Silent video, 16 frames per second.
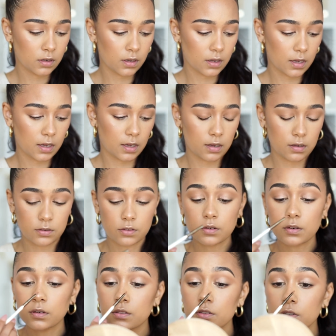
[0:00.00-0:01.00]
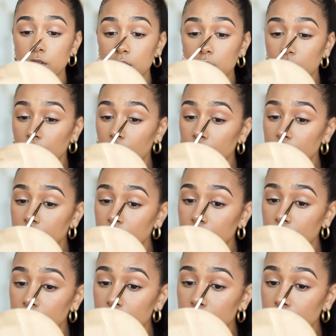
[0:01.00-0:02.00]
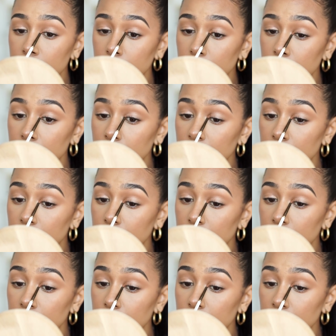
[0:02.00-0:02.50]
and just get into